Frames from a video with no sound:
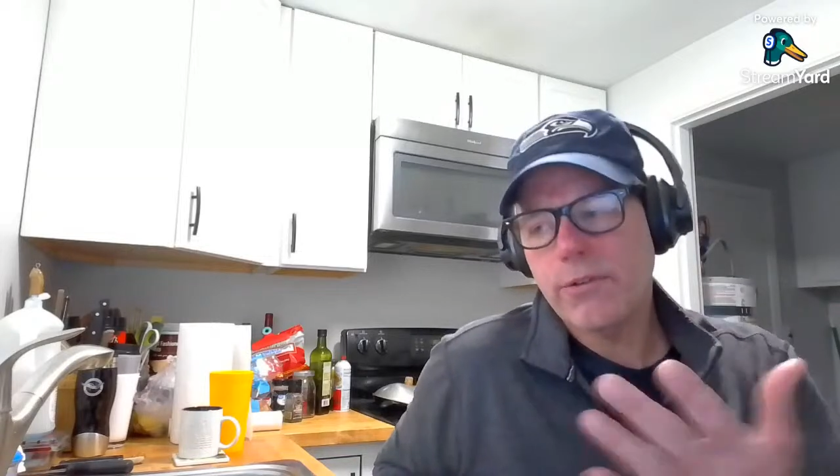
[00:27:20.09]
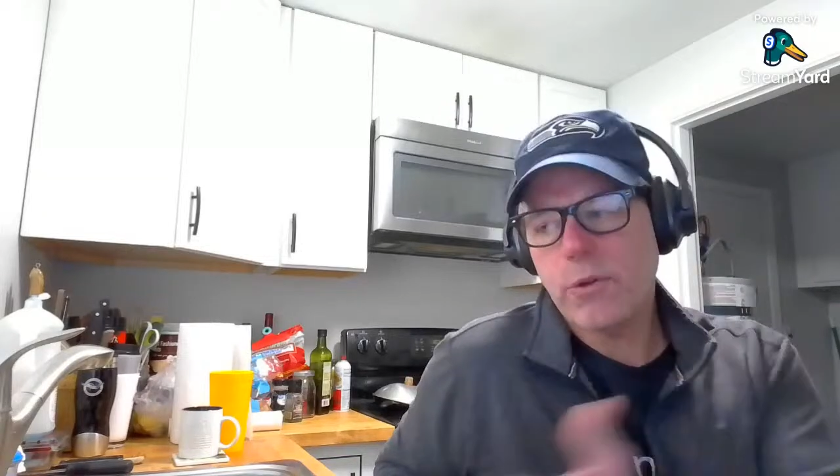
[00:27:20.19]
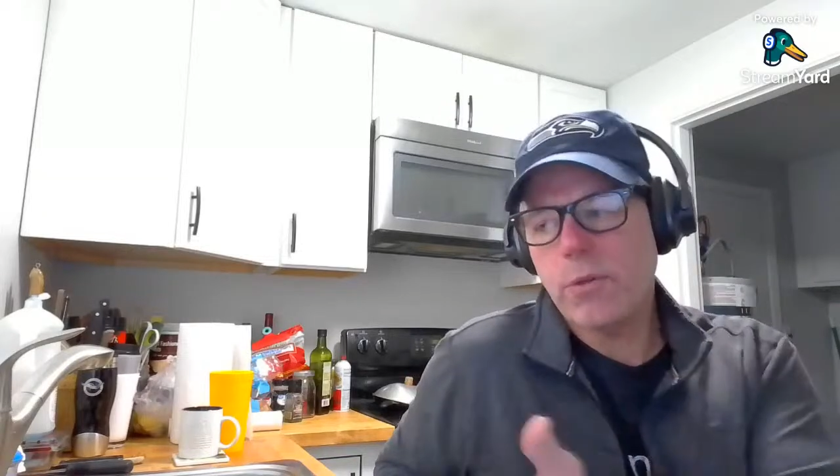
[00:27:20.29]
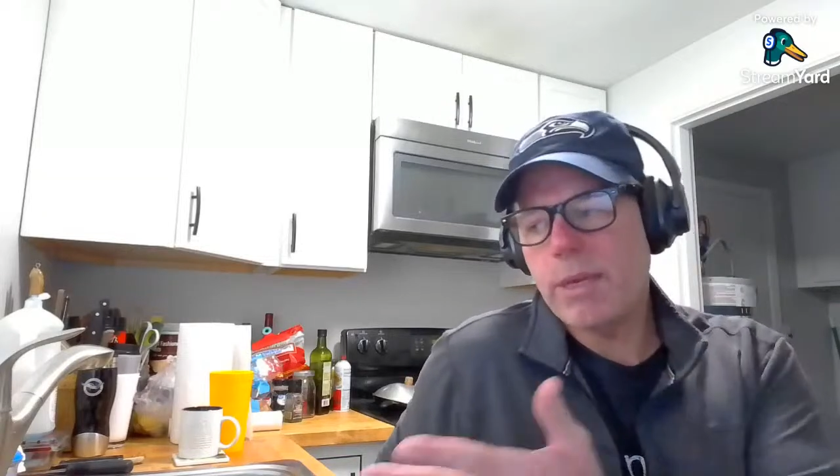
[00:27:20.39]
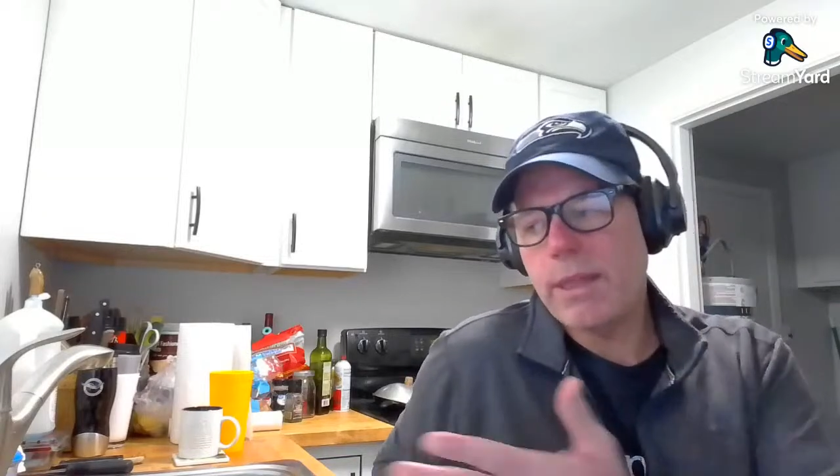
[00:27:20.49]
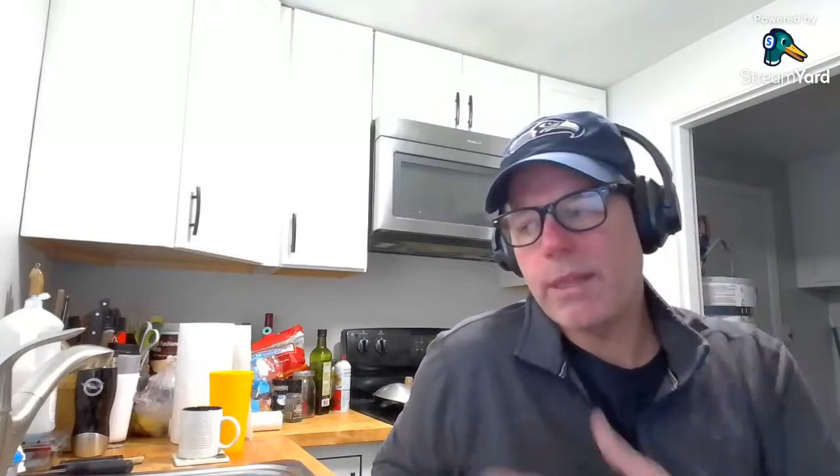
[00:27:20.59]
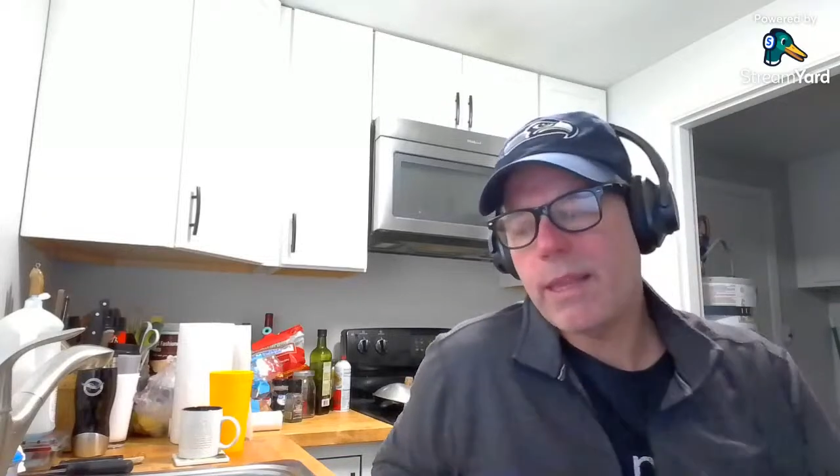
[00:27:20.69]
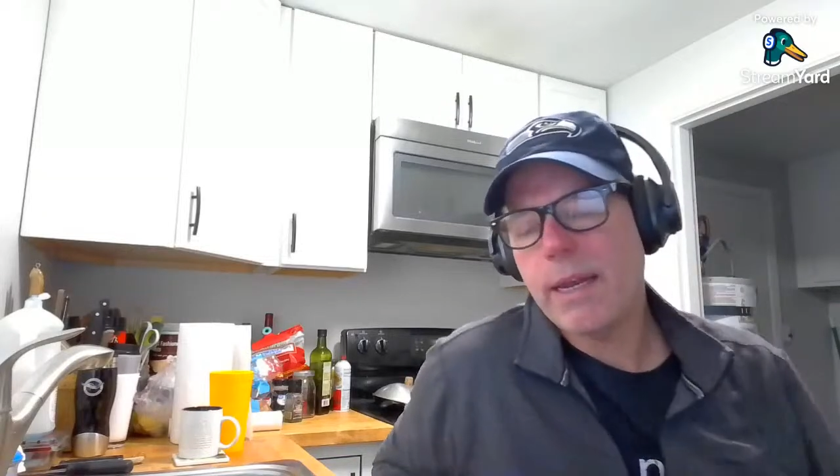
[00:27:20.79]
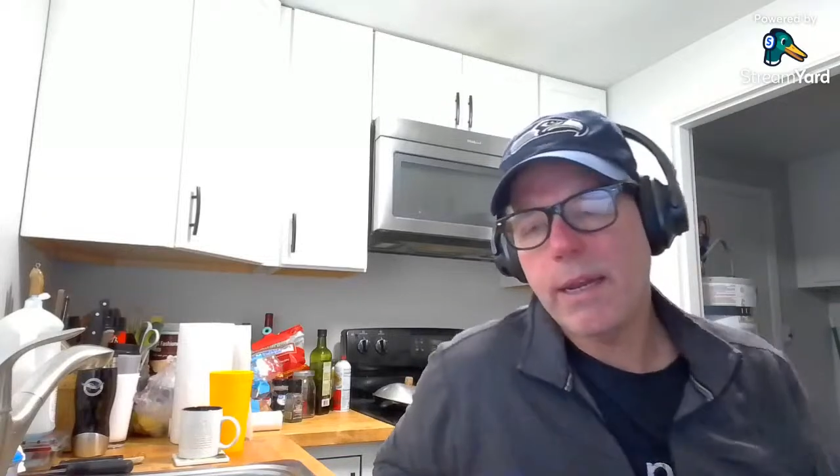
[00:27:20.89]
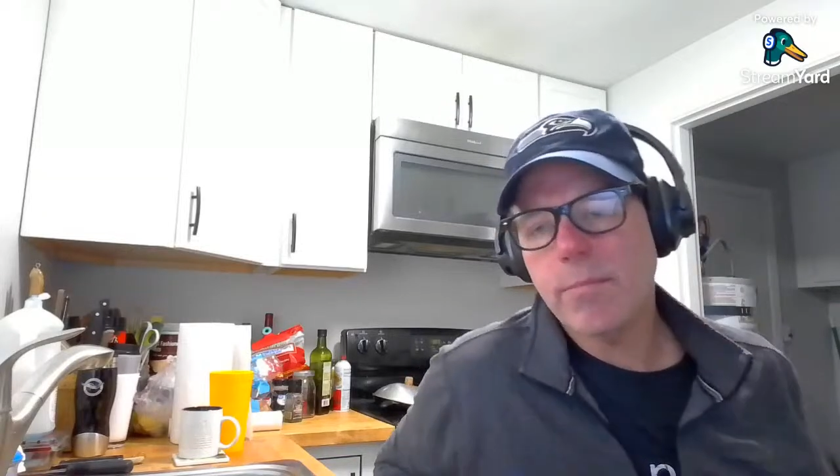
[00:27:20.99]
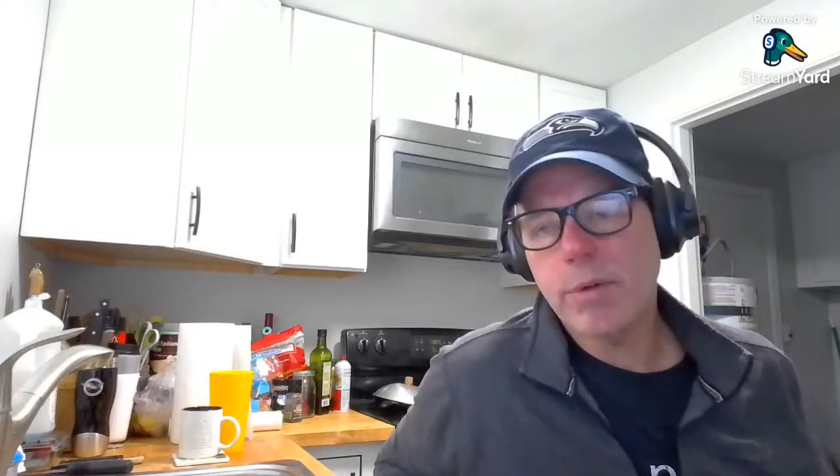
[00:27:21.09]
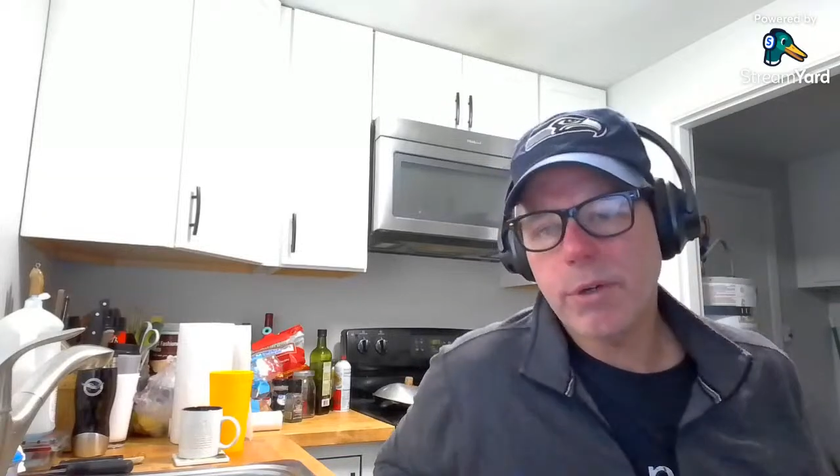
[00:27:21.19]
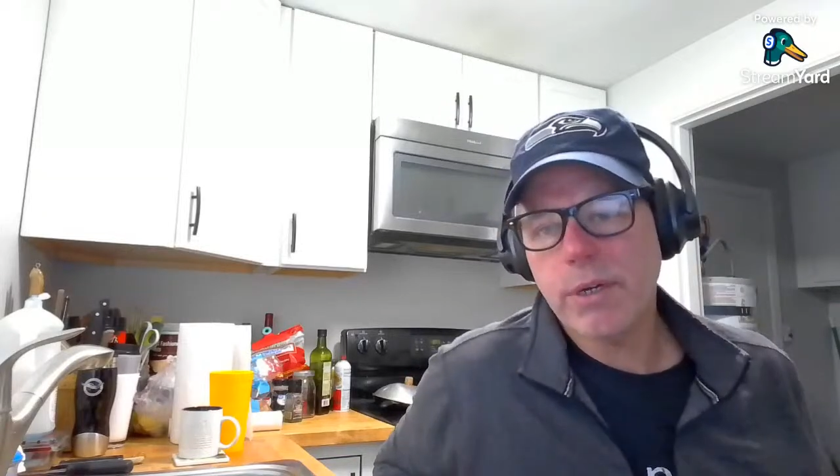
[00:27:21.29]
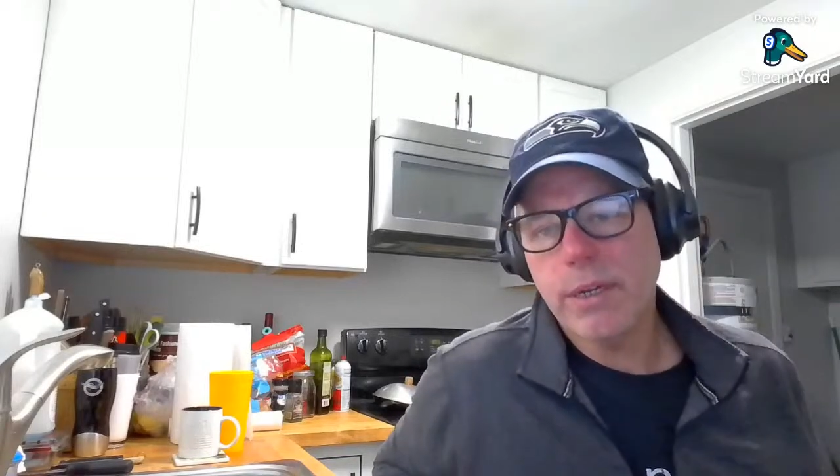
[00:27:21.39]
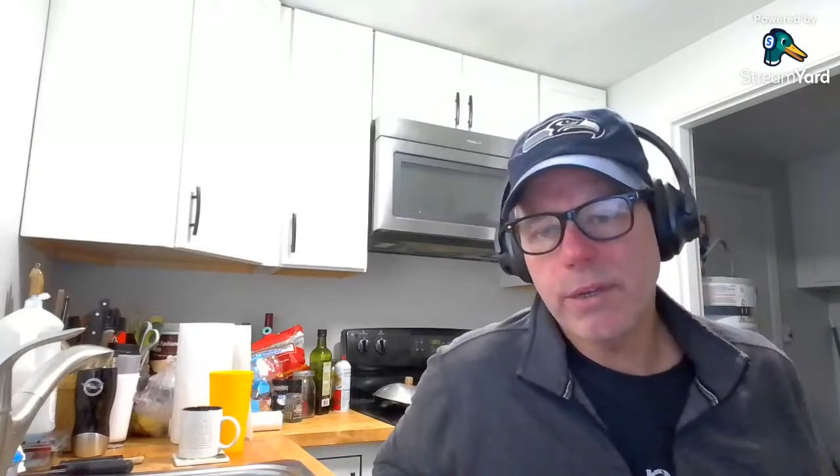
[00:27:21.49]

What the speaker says: has told me that that number